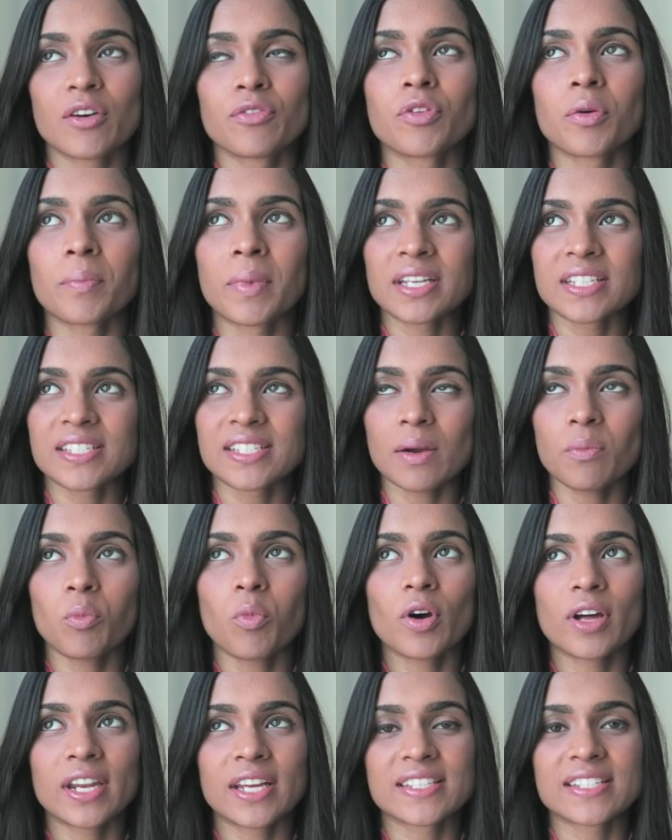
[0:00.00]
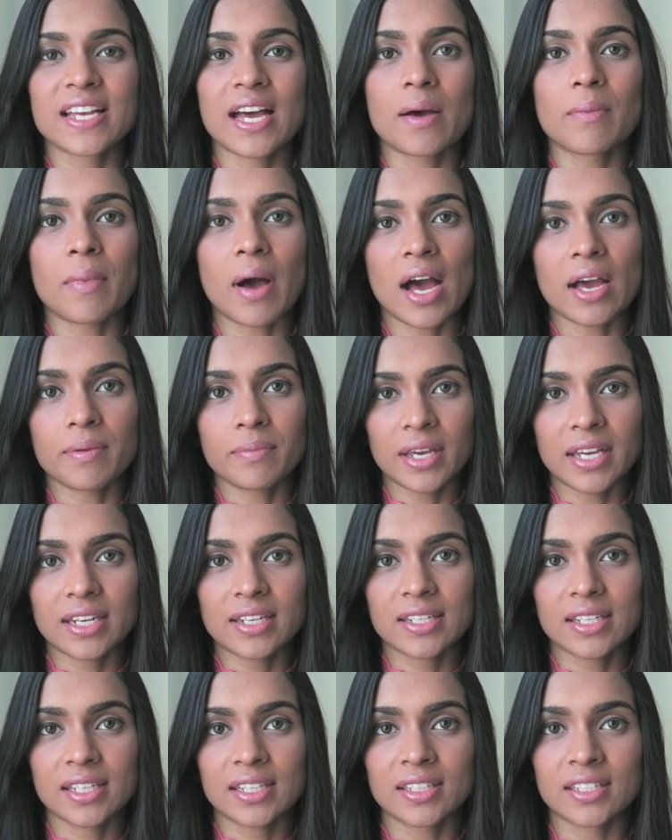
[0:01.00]
For my step 1 exam, I made
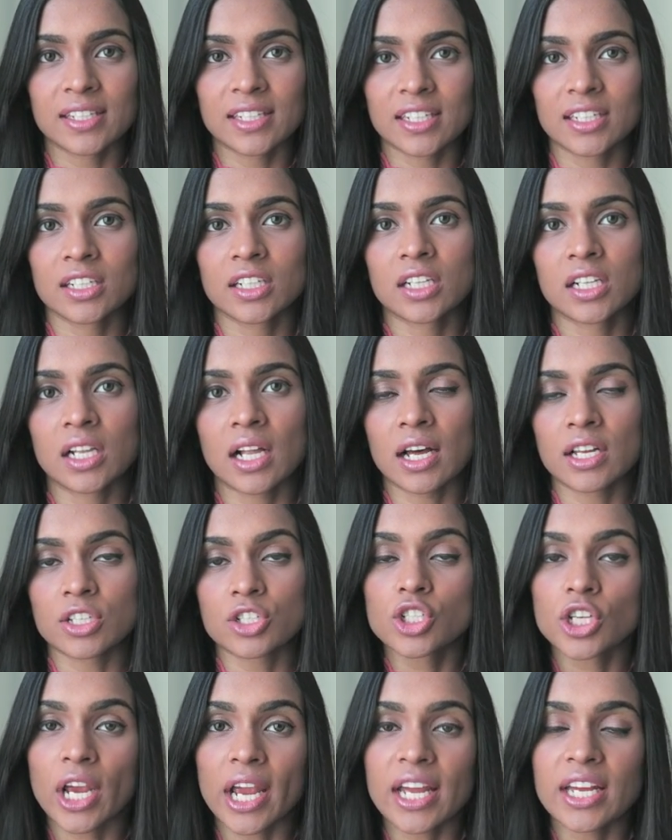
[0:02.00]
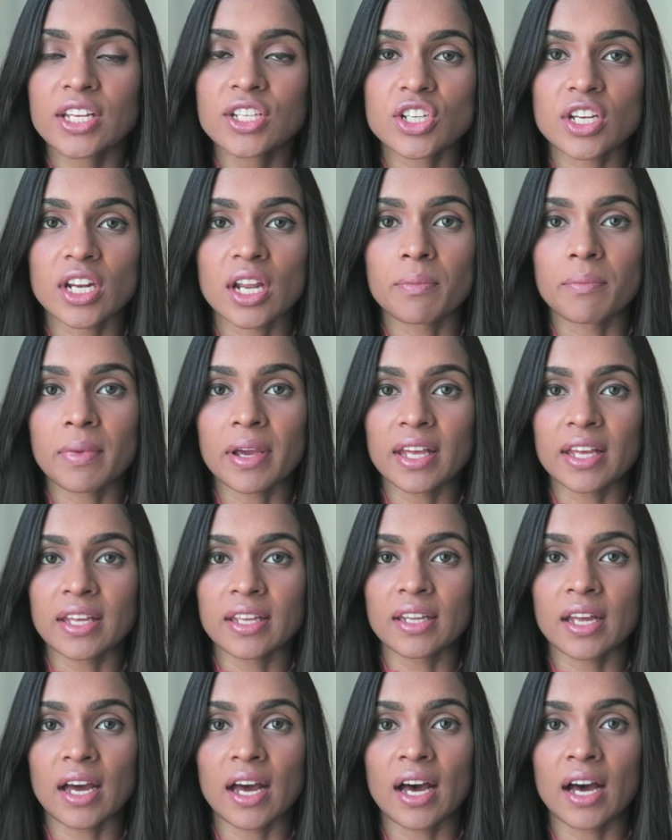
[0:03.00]
a little change, and
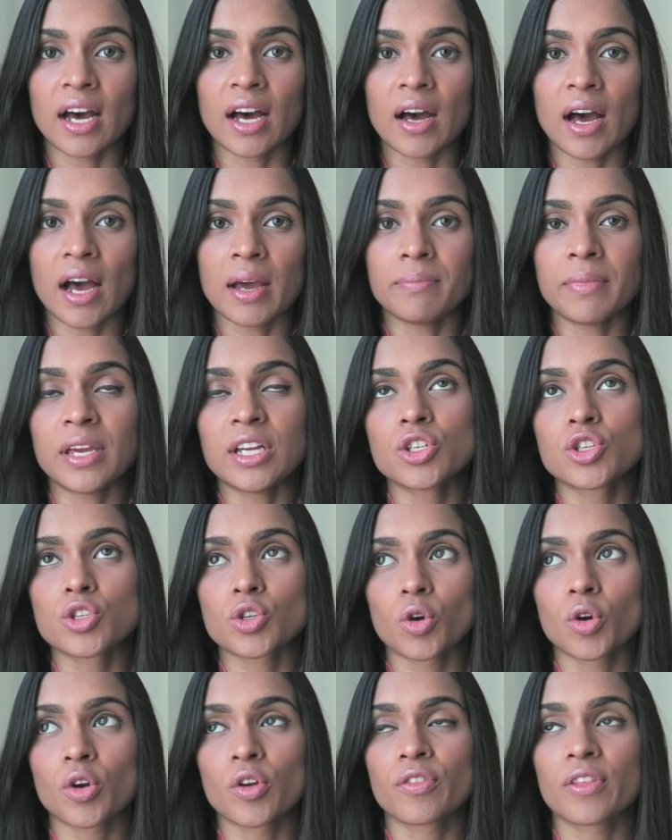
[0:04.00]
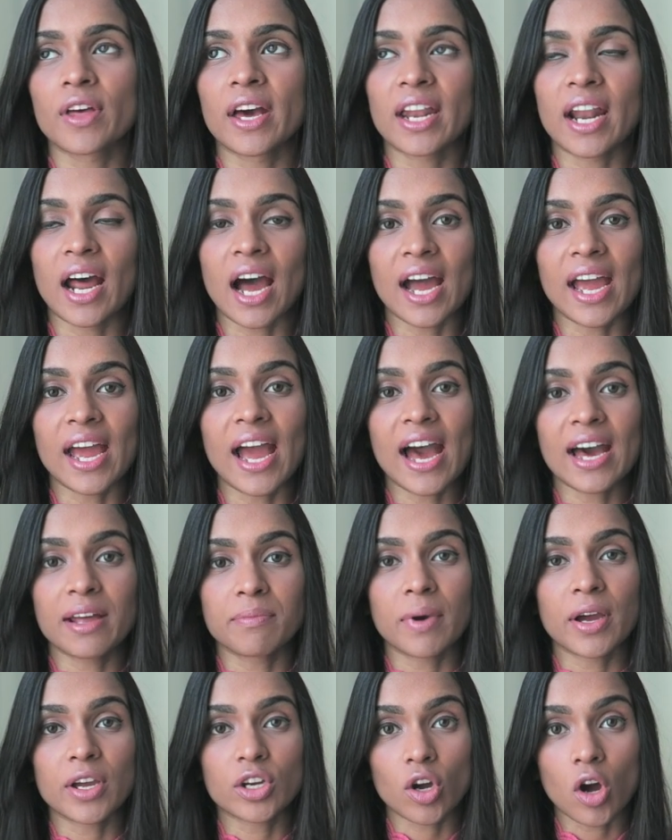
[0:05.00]
I made sure that I
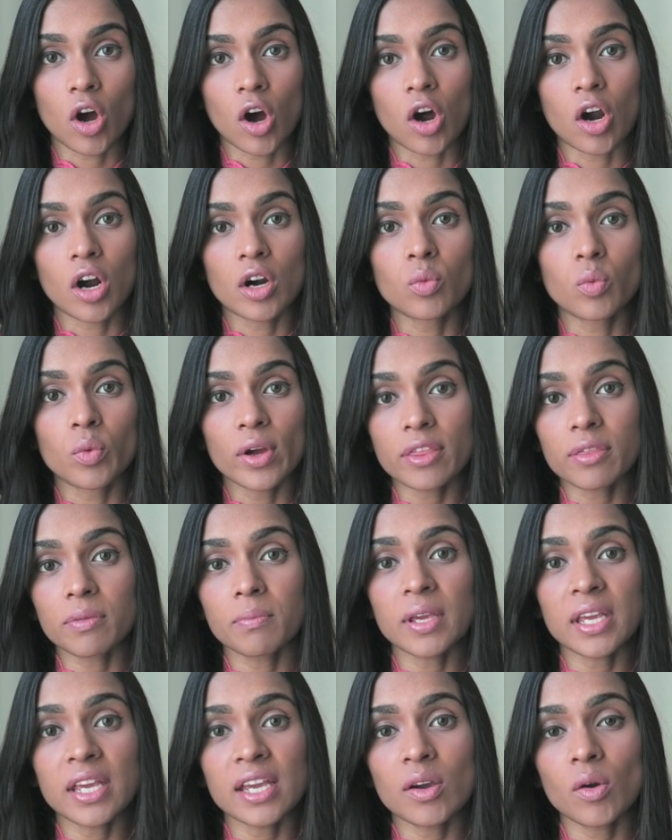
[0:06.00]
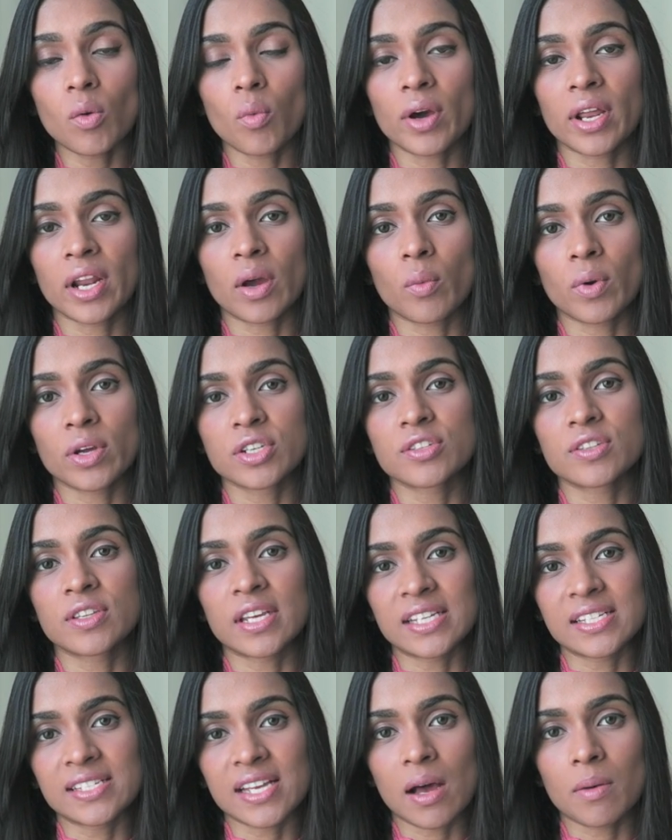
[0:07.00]
had my car with me when I went to
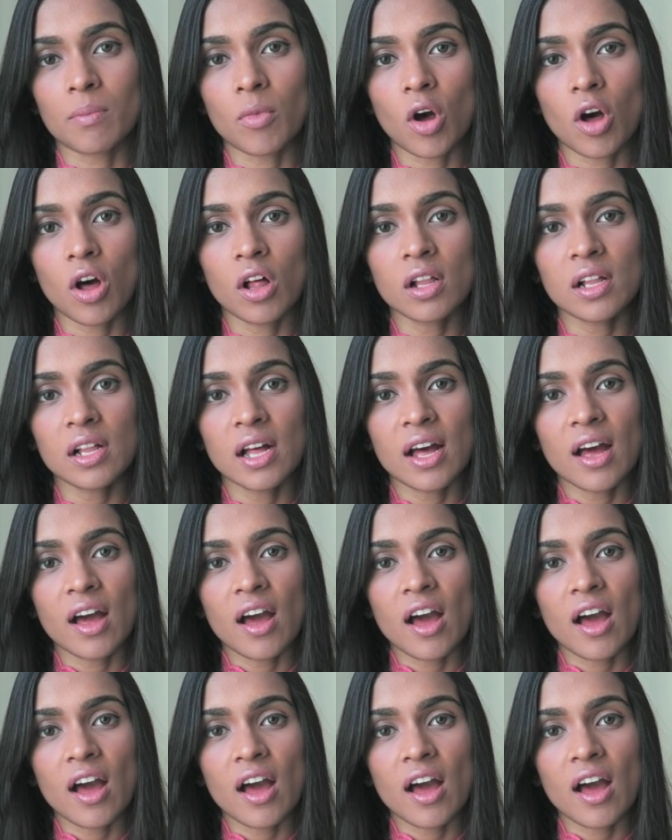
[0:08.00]
the exam hall.